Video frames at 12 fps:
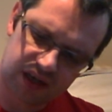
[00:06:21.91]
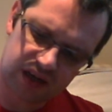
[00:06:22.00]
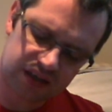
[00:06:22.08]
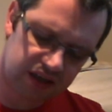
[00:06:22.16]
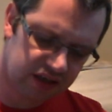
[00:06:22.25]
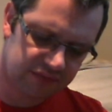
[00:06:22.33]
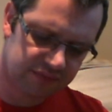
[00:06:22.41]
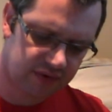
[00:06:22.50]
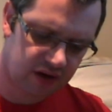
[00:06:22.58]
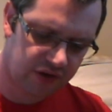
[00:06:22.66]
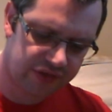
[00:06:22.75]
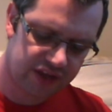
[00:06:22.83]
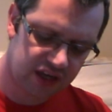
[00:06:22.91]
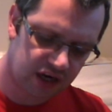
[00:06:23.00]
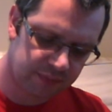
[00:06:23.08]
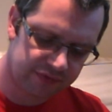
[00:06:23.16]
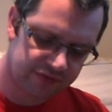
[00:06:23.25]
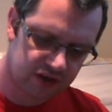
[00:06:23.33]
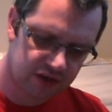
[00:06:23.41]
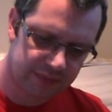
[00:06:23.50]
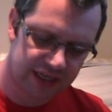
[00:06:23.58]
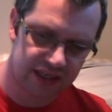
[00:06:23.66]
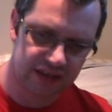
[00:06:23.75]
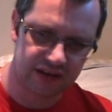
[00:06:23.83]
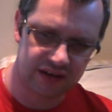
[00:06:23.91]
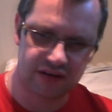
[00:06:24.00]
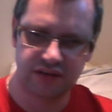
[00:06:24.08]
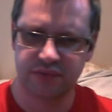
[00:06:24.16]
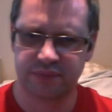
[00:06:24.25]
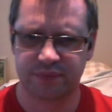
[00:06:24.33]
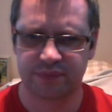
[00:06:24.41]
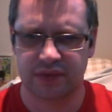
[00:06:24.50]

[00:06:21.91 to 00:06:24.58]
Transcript: I don't know. I think I prefer making our own